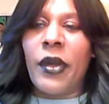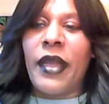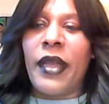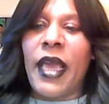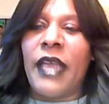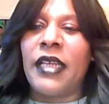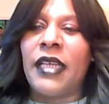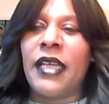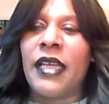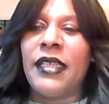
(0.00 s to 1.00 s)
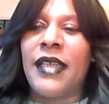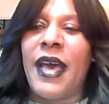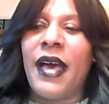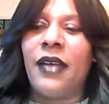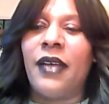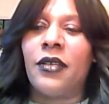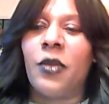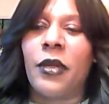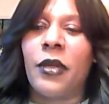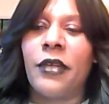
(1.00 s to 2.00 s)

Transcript: at 899 on Twitter.